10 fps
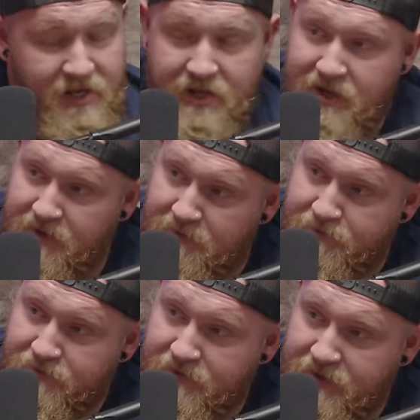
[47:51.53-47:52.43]

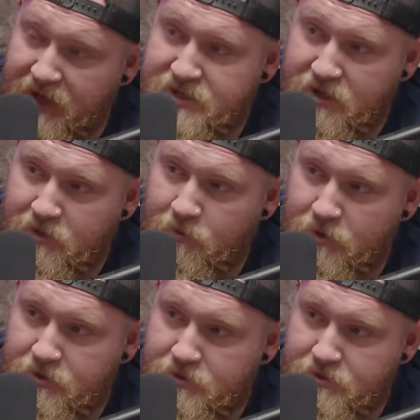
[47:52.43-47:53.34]
Damn. That's a good
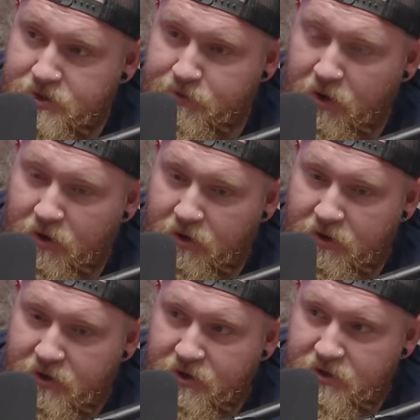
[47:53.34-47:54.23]
one. Smart.
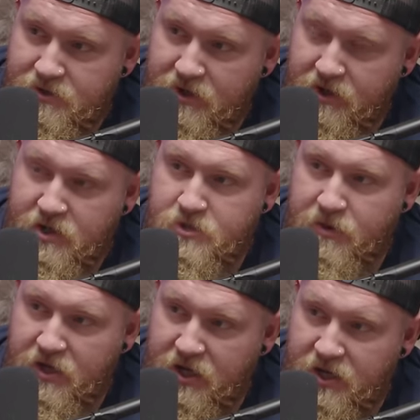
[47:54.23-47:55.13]
I think you could just
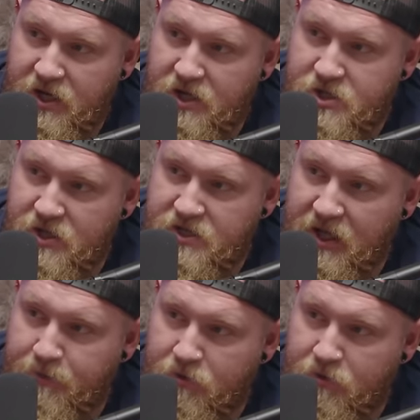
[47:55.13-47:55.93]
be like a ninja at that